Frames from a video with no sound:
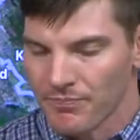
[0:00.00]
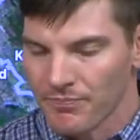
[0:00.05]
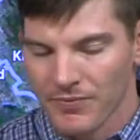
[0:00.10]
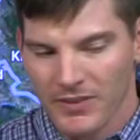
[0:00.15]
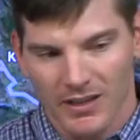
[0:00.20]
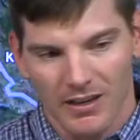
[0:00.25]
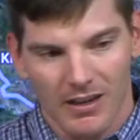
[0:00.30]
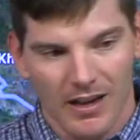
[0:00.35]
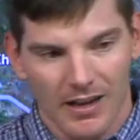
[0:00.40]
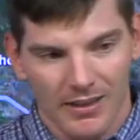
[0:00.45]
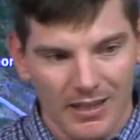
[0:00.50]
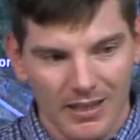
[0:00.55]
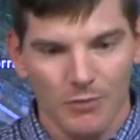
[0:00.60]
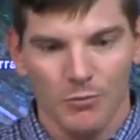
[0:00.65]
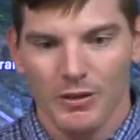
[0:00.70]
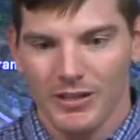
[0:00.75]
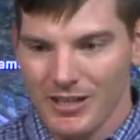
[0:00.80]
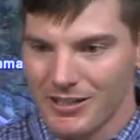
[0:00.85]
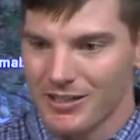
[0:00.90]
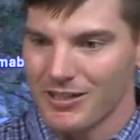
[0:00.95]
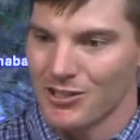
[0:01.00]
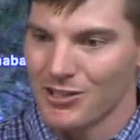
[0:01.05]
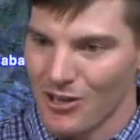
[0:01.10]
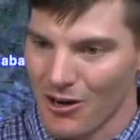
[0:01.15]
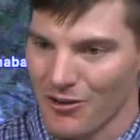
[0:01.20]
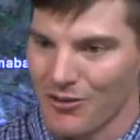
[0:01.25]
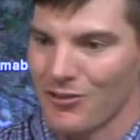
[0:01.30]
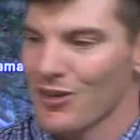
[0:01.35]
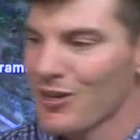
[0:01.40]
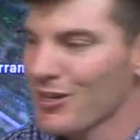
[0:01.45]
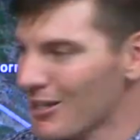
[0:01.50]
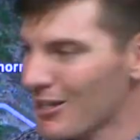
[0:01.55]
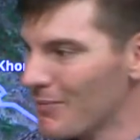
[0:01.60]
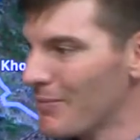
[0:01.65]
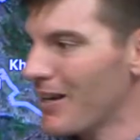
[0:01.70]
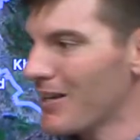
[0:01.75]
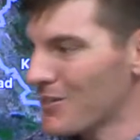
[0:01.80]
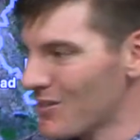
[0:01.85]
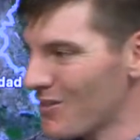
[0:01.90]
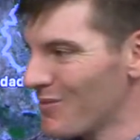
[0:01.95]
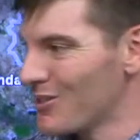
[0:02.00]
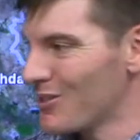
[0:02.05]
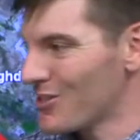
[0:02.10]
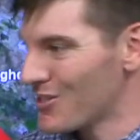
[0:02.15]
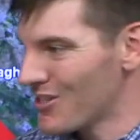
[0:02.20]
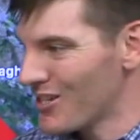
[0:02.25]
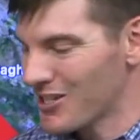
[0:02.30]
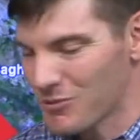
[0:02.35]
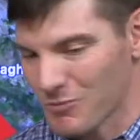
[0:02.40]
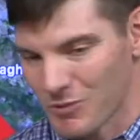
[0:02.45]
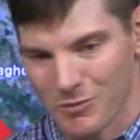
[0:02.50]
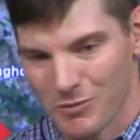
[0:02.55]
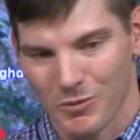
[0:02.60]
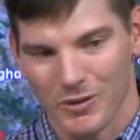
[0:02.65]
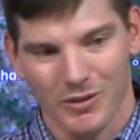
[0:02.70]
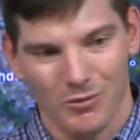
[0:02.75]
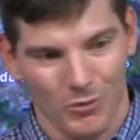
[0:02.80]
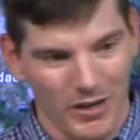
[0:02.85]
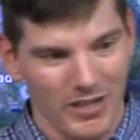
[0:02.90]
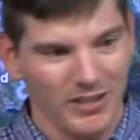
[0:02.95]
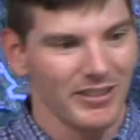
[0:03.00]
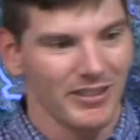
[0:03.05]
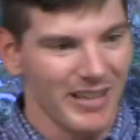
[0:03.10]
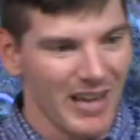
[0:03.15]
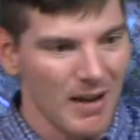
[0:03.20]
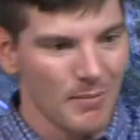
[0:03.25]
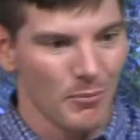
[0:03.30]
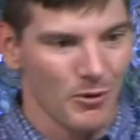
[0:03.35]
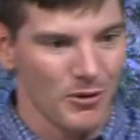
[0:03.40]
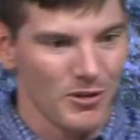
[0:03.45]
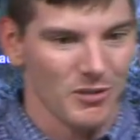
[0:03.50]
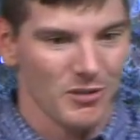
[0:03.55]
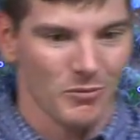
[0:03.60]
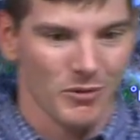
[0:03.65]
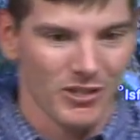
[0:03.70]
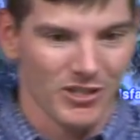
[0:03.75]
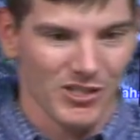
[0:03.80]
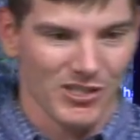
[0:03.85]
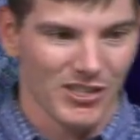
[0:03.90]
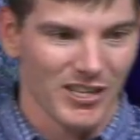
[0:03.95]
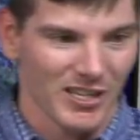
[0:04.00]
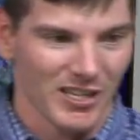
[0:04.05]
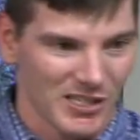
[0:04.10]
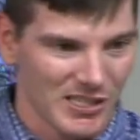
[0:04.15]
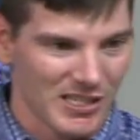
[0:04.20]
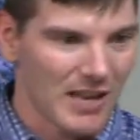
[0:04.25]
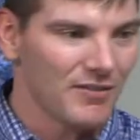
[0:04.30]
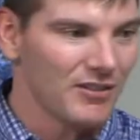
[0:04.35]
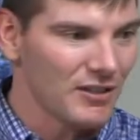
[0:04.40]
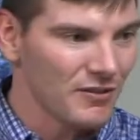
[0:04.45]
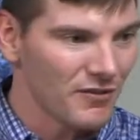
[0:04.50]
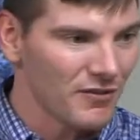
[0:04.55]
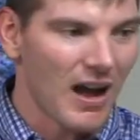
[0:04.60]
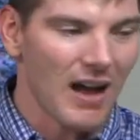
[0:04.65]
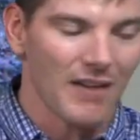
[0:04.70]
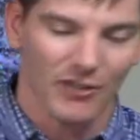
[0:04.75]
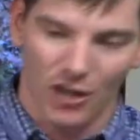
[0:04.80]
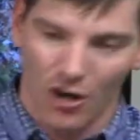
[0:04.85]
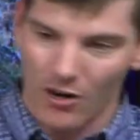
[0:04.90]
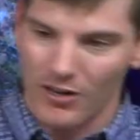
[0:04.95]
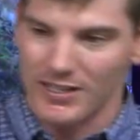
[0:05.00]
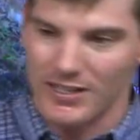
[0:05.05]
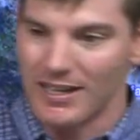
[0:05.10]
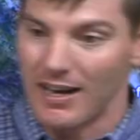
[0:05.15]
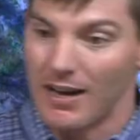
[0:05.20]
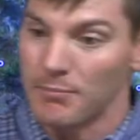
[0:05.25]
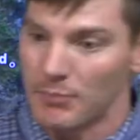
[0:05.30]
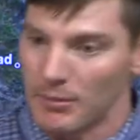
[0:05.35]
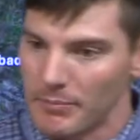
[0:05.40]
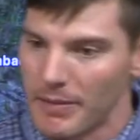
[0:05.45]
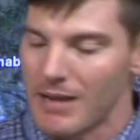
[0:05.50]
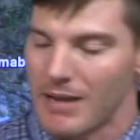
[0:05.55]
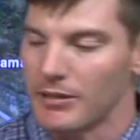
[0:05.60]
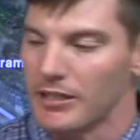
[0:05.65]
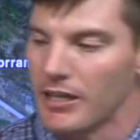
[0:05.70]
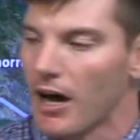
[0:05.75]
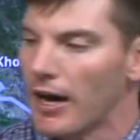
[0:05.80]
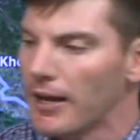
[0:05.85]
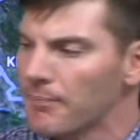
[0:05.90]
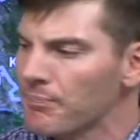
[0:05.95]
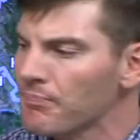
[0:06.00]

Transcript: I think we need to start thinking about some of these things. We read the numbers and we just think 75 in our time, but maybe not.